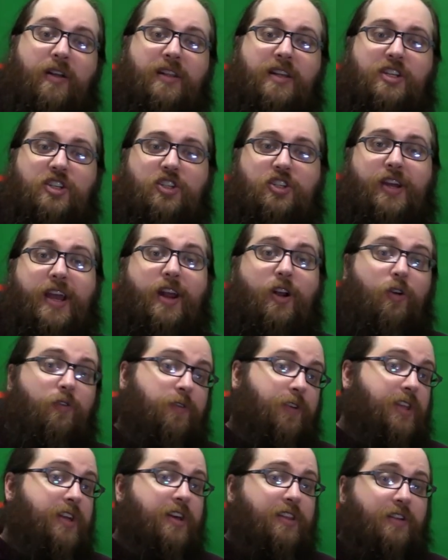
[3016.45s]
on this channel
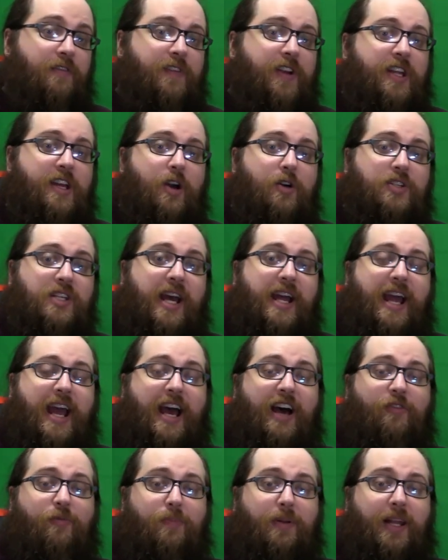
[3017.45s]
for the other videos I
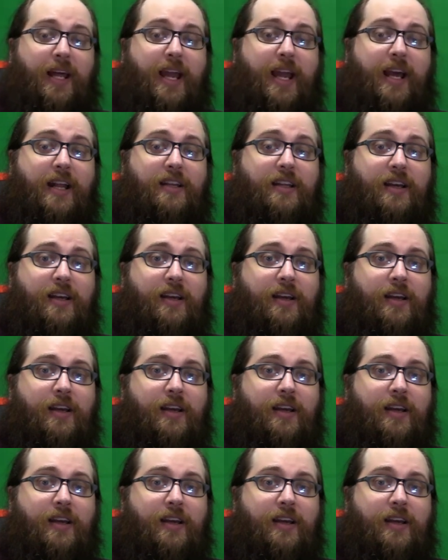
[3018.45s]
have planned,